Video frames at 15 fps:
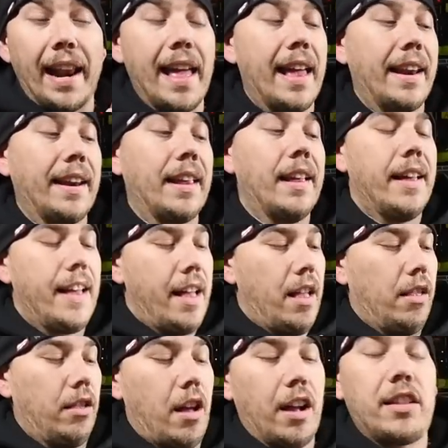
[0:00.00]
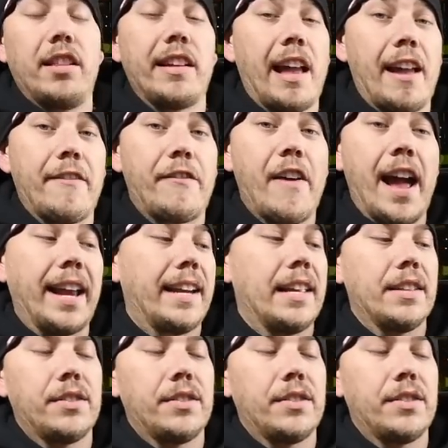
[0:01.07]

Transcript: and luckily I find it.